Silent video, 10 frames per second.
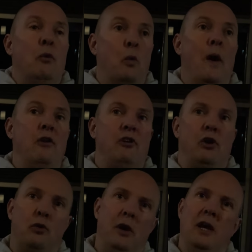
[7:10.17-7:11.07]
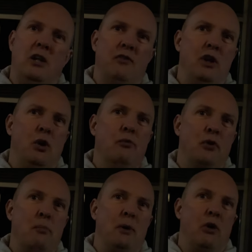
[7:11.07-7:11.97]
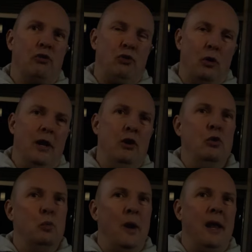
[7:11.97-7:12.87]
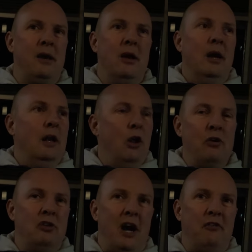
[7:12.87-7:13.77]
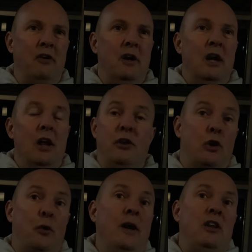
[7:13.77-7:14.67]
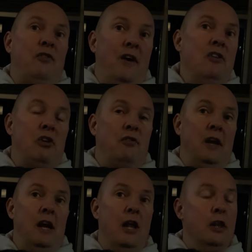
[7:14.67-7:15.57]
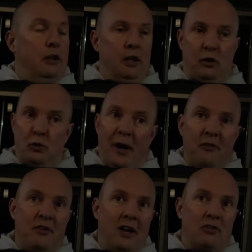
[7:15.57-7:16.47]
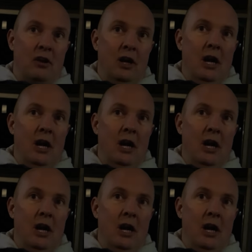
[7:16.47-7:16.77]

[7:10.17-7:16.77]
Where's the creativity come from? Because Julian and Willock, Longstaff, they're great defensively and the grafters,